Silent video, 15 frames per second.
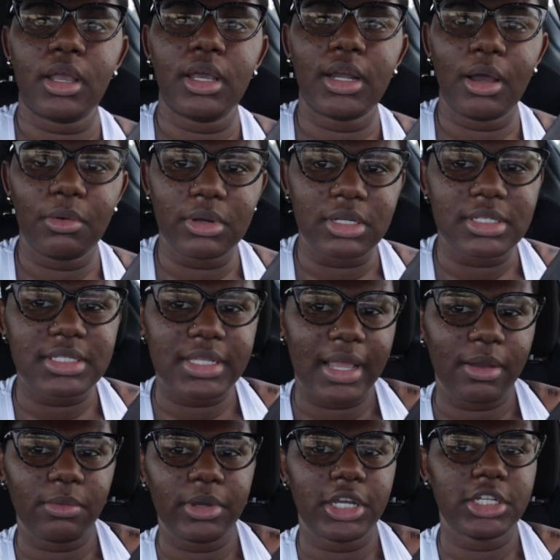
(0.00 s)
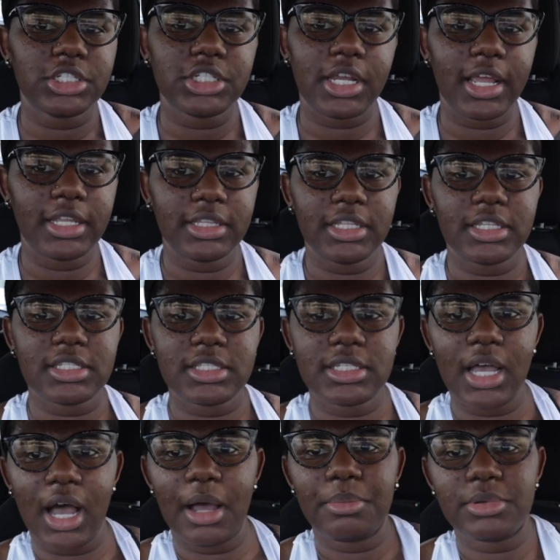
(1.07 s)
and I want a sandwich. And this
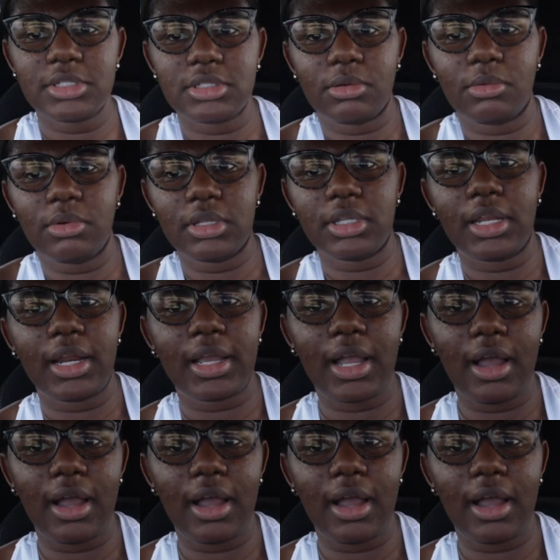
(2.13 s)
top is the one that I